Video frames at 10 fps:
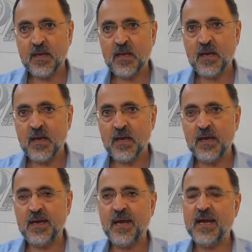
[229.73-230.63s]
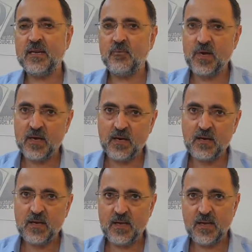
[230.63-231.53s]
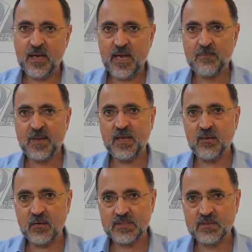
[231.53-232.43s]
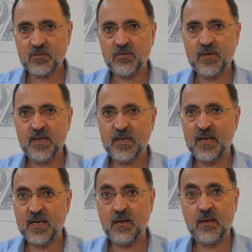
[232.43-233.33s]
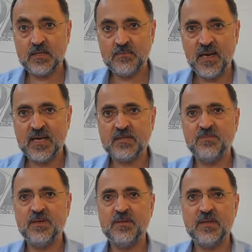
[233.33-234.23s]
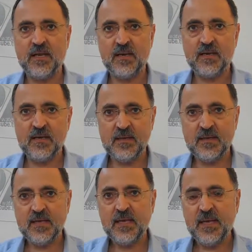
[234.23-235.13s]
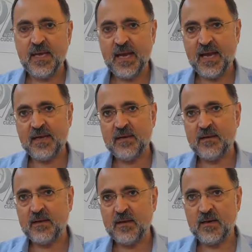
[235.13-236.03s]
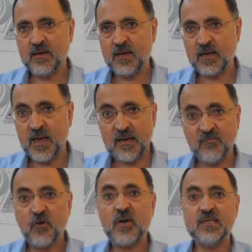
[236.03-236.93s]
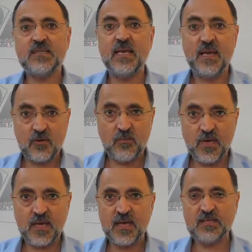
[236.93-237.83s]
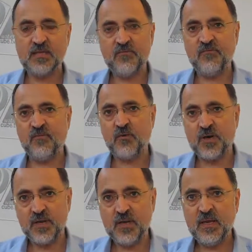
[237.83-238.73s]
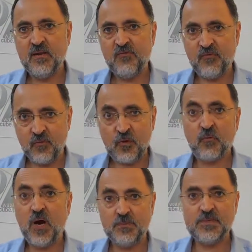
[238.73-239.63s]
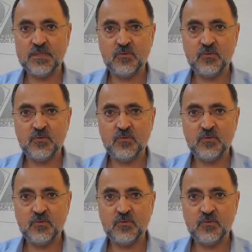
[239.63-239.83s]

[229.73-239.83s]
Uh, and we are uh, helping also in, in knowledge management and uh, and in, in, in, advocacy and communication for for WOPs